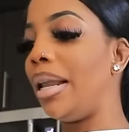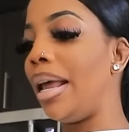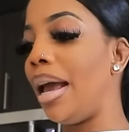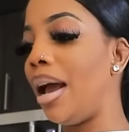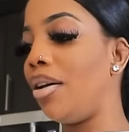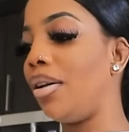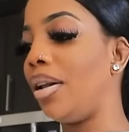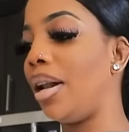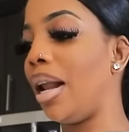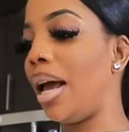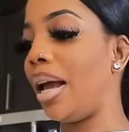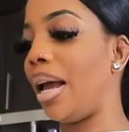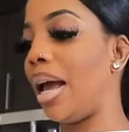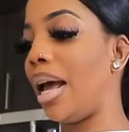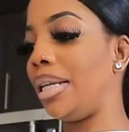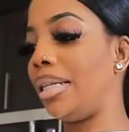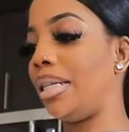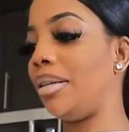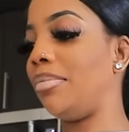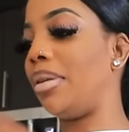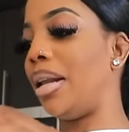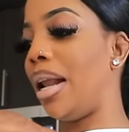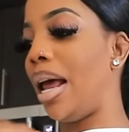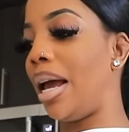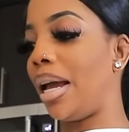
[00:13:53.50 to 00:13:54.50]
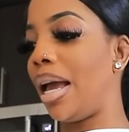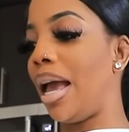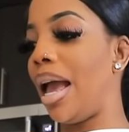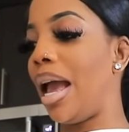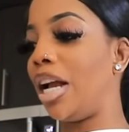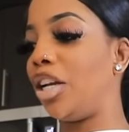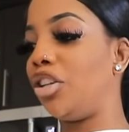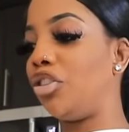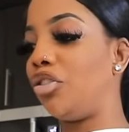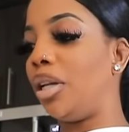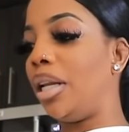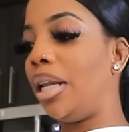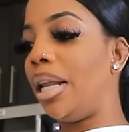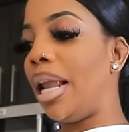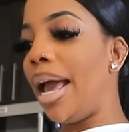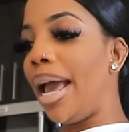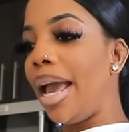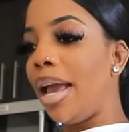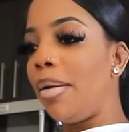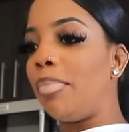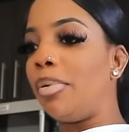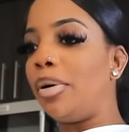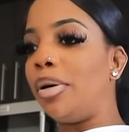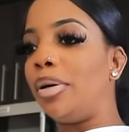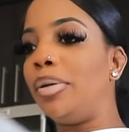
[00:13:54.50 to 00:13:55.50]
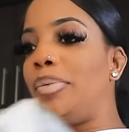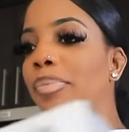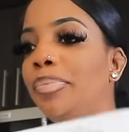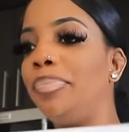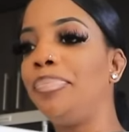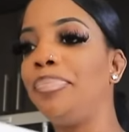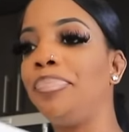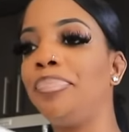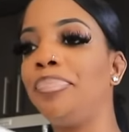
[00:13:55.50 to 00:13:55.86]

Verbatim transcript: now that I got something I can actually label,